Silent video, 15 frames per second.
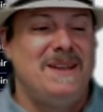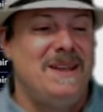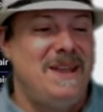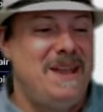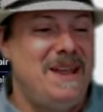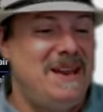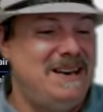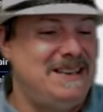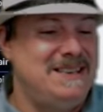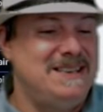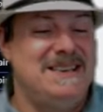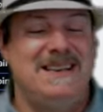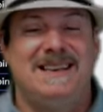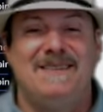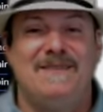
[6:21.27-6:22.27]

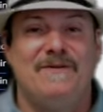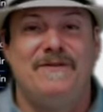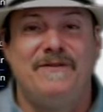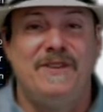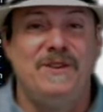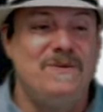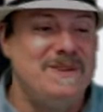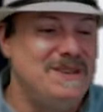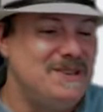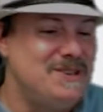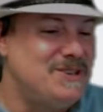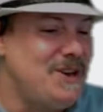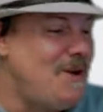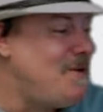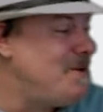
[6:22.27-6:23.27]
and uh, viewing the
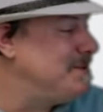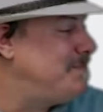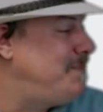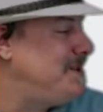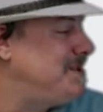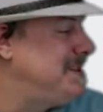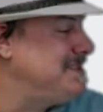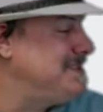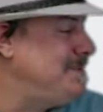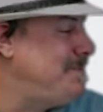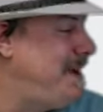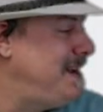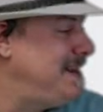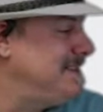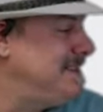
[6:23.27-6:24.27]
show and
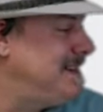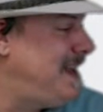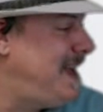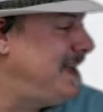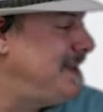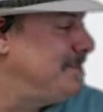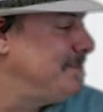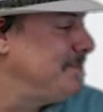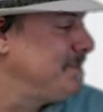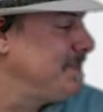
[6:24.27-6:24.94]
participating tonight.